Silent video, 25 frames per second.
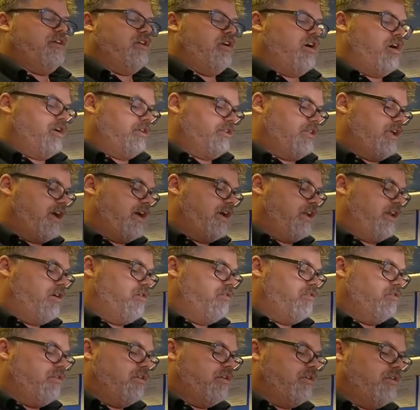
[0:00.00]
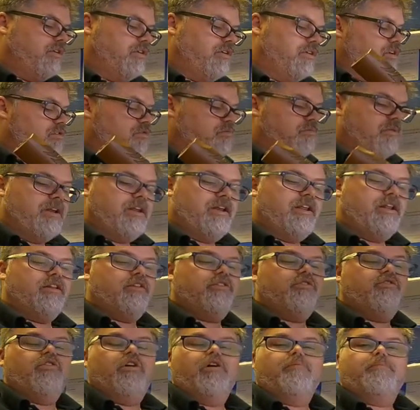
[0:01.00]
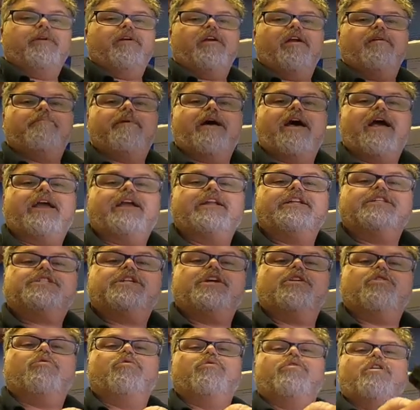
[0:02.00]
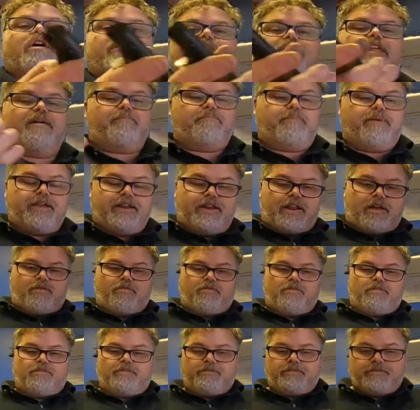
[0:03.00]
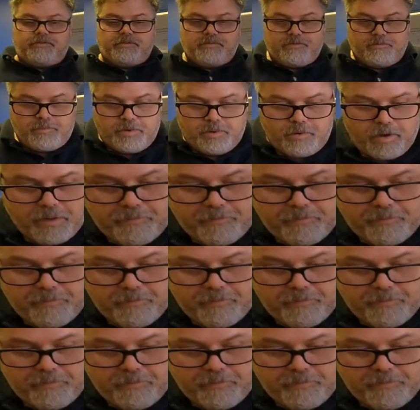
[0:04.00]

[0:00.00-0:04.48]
and knock that out because we might need a tool. I'll be right back. I just gotta go knock that pin out. Be